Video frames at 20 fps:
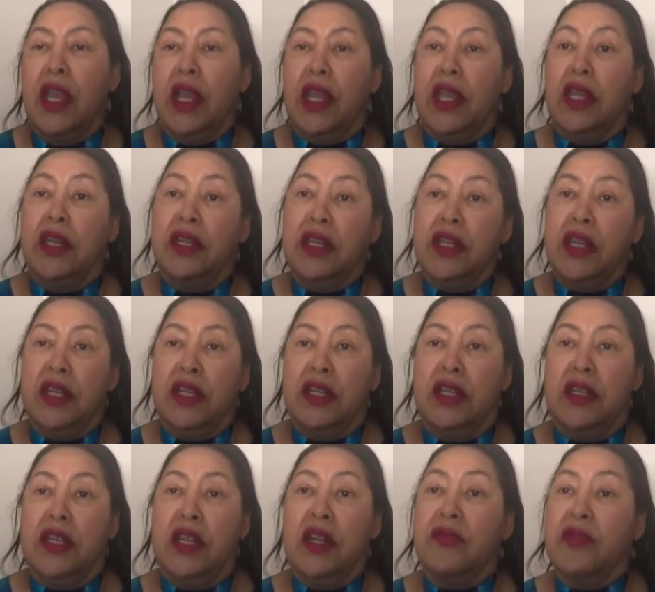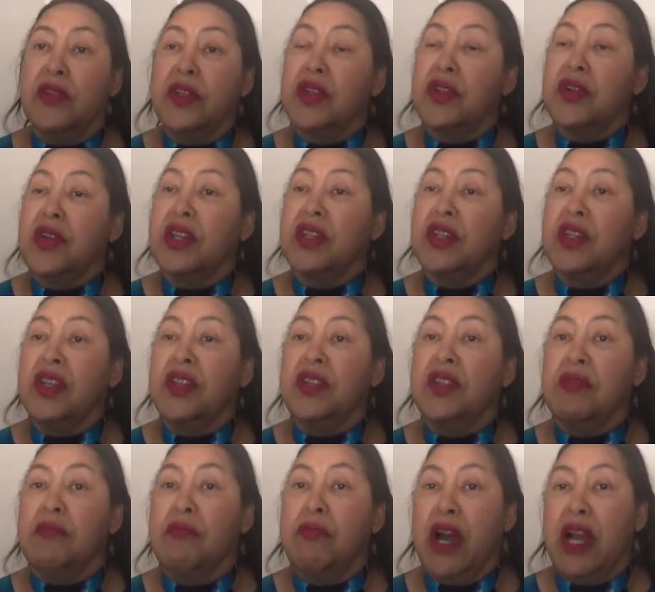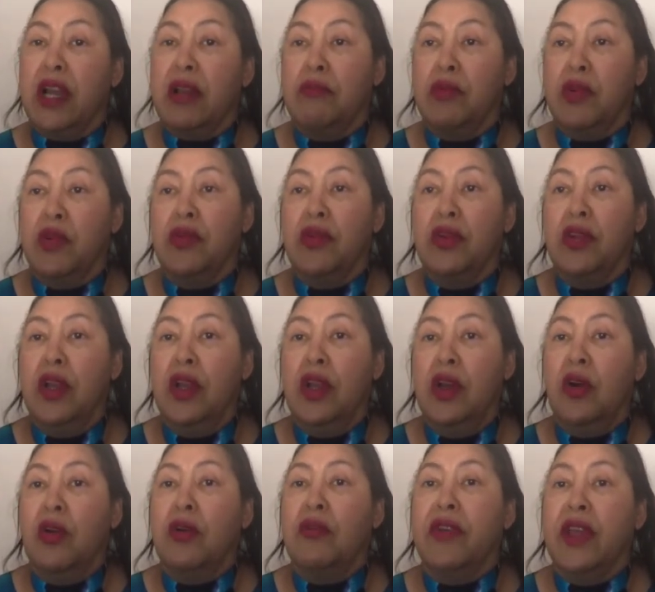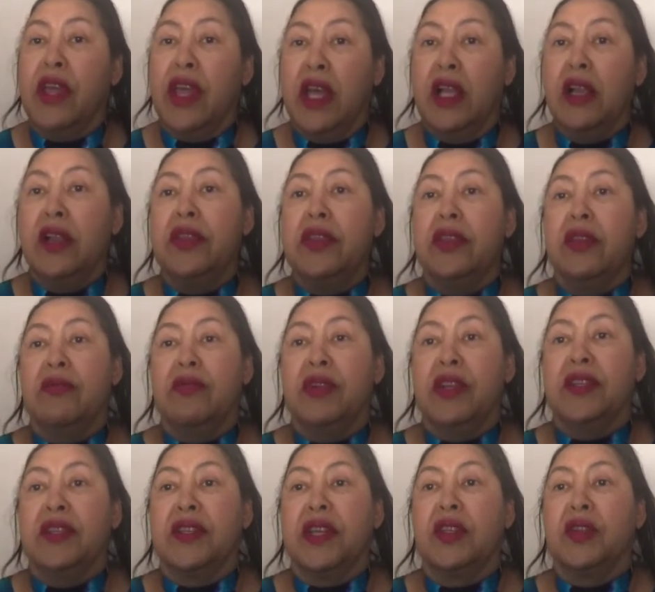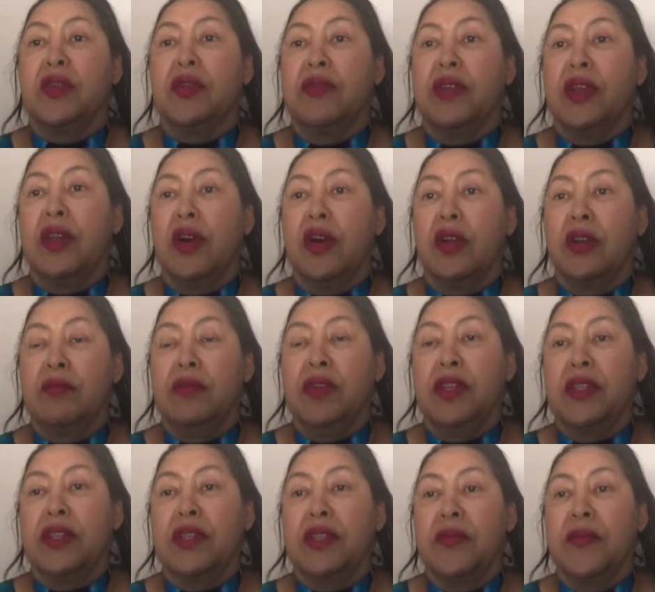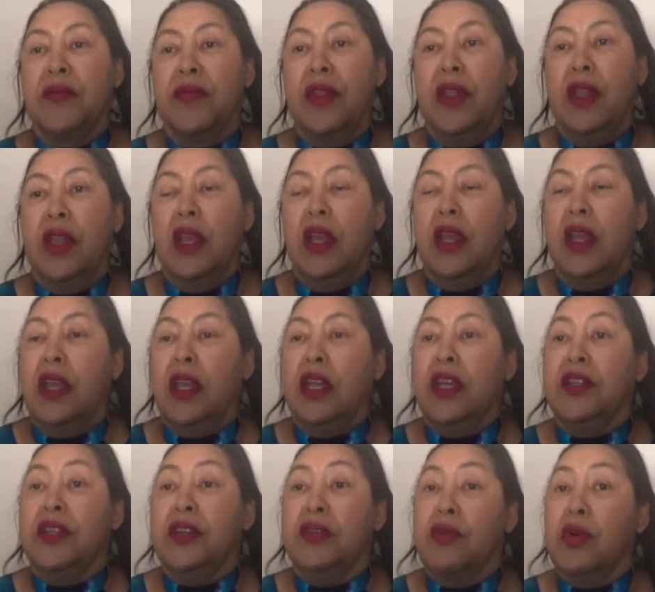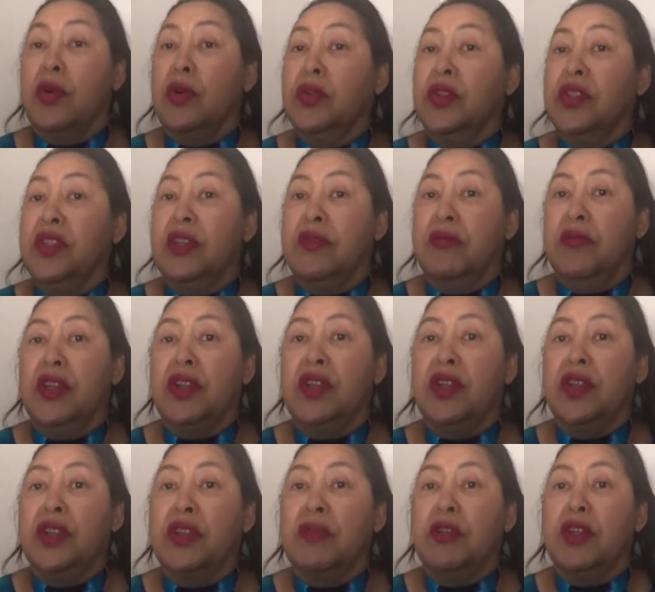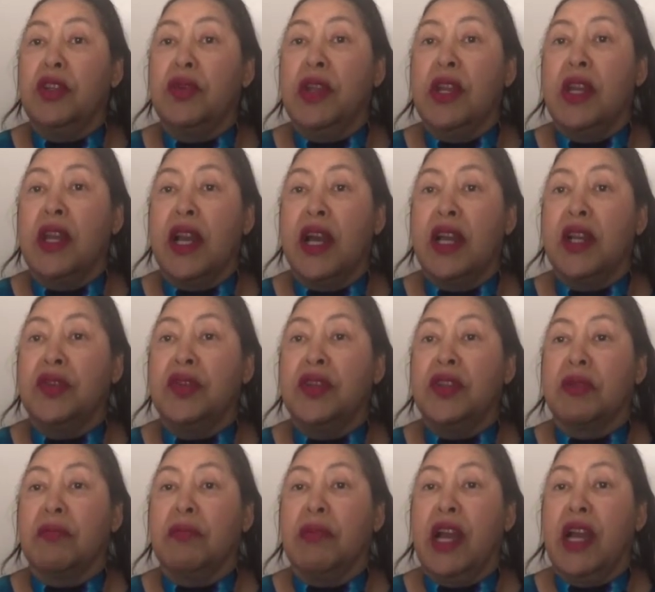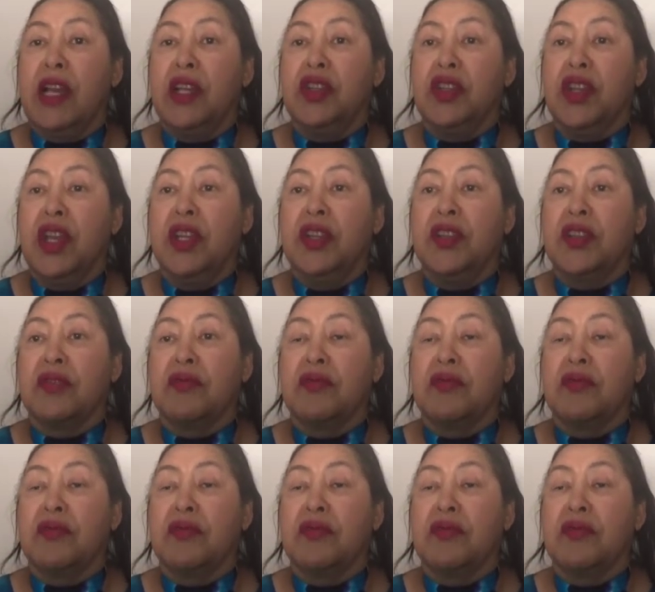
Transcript: Indeed, infrastructure is the backbone of a healthy reset of economies. It erodes divisions between country supply chains